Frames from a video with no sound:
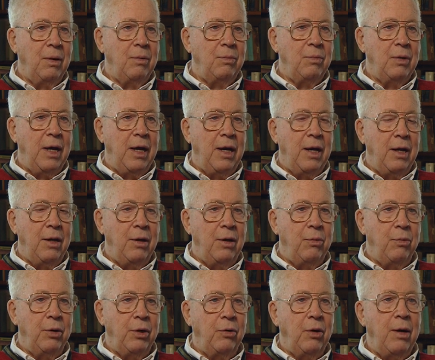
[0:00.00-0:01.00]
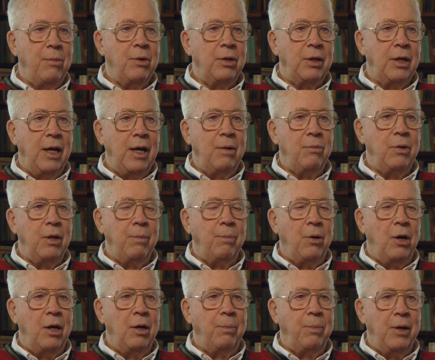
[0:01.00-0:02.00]
And the agreement came that
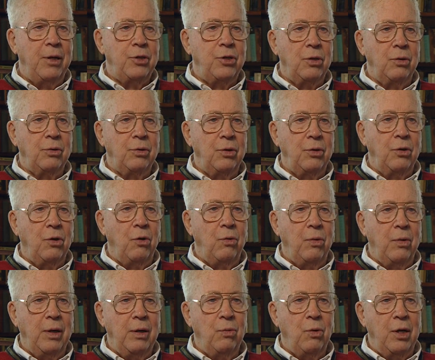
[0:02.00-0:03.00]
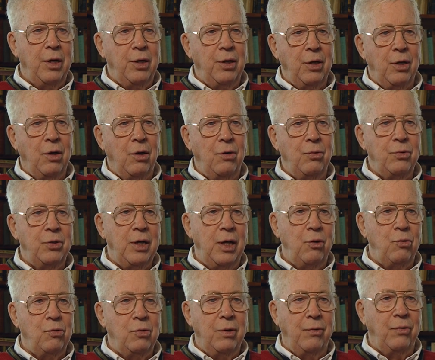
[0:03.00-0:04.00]
Paul Petzold could go where he wanted to go and
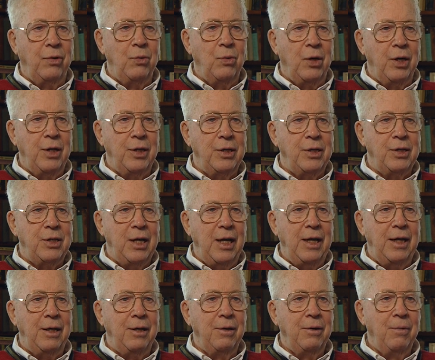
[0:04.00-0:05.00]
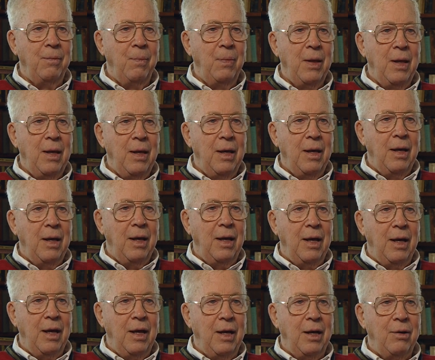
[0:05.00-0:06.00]
take whoever he wanted to take.
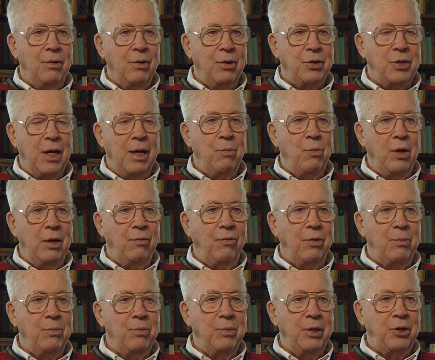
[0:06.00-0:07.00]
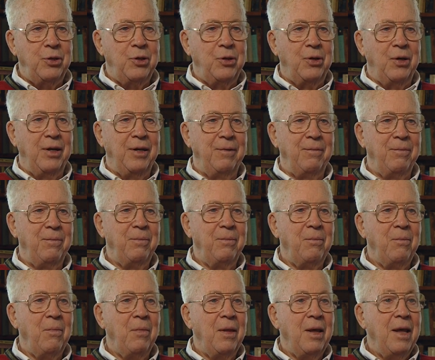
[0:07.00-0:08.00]
And the same went for McJury.
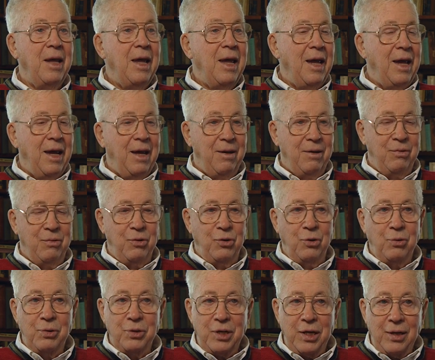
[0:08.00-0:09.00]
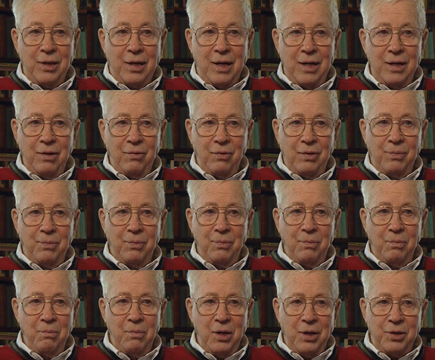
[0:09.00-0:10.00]
You can see the kind of a
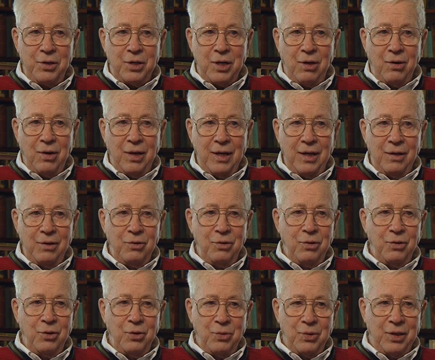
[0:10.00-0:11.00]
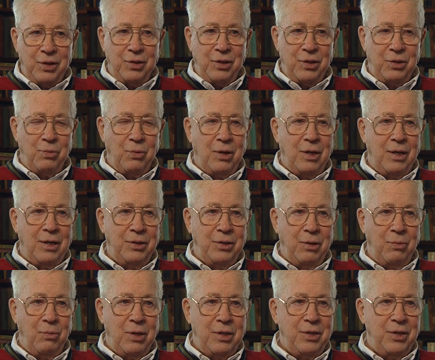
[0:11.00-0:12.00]
military unit this was.
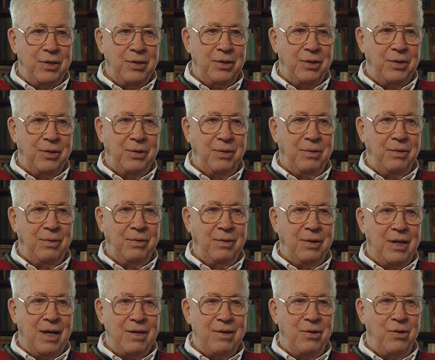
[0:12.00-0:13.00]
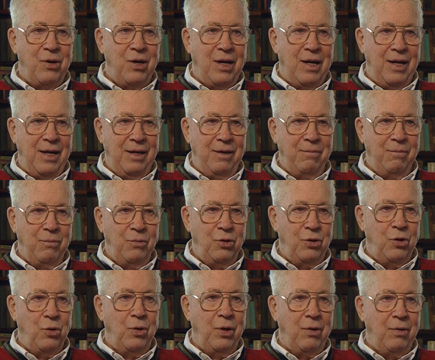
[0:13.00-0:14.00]
It wasn't cut and dry. You
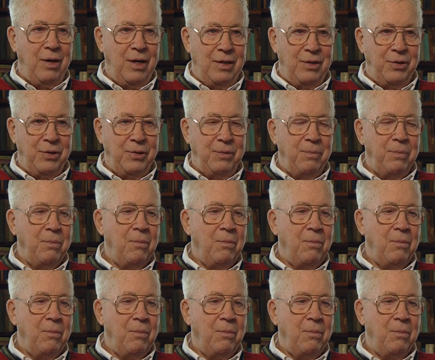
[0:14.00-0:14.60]
do it or else.